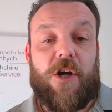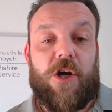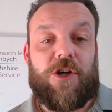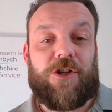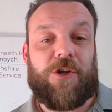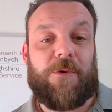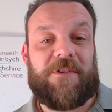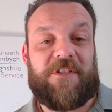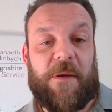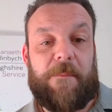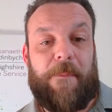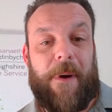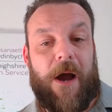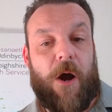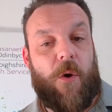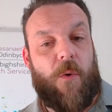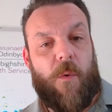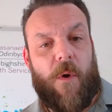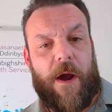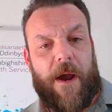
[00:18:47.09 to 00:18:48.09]
So it's
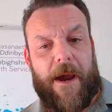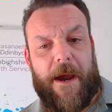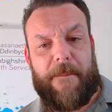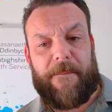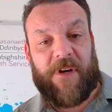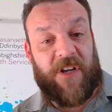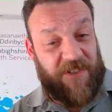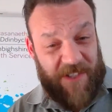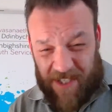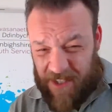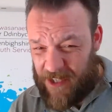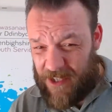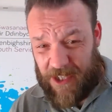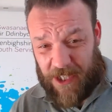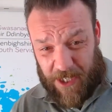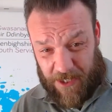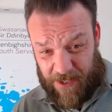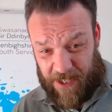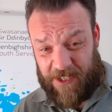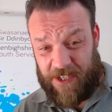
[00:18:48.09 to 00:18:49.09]
about because this
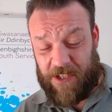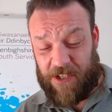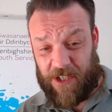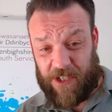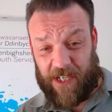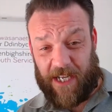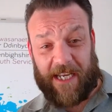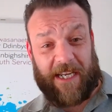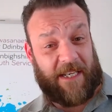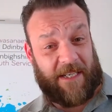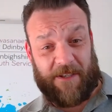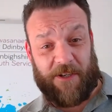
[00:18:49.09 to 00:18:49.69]
is like,